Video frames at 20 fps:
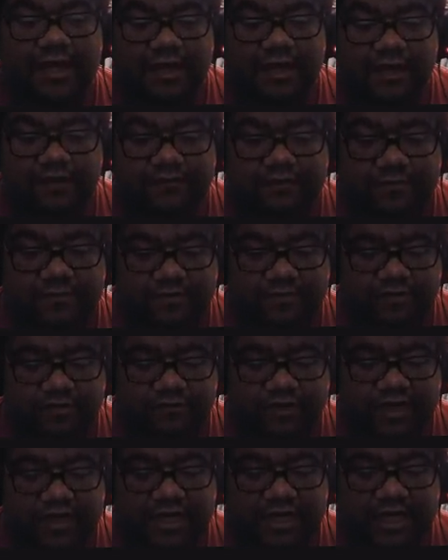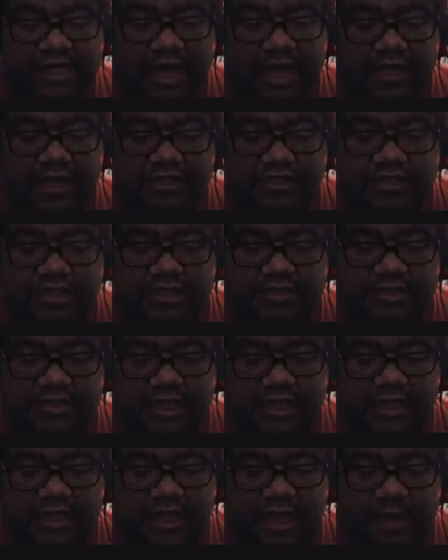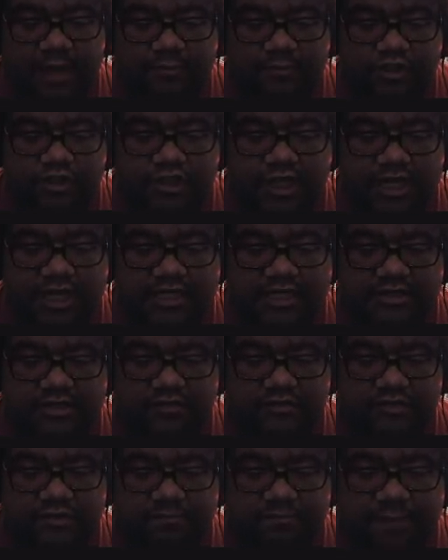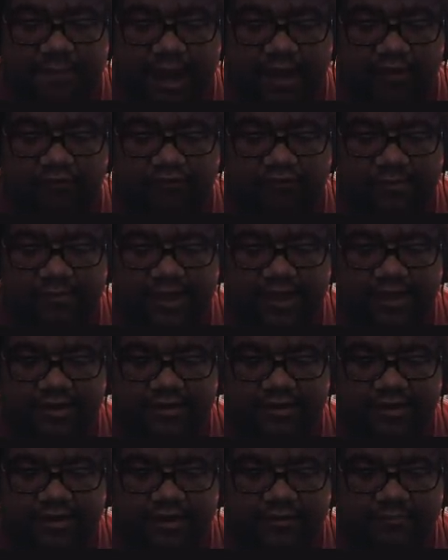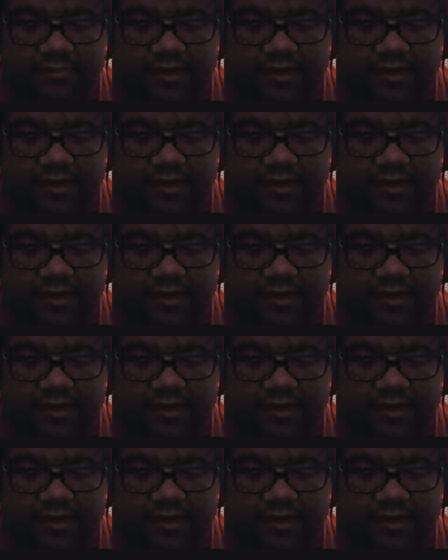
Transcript: I feel myself regain consciousness. I'm restrained and there is a bag over my head, but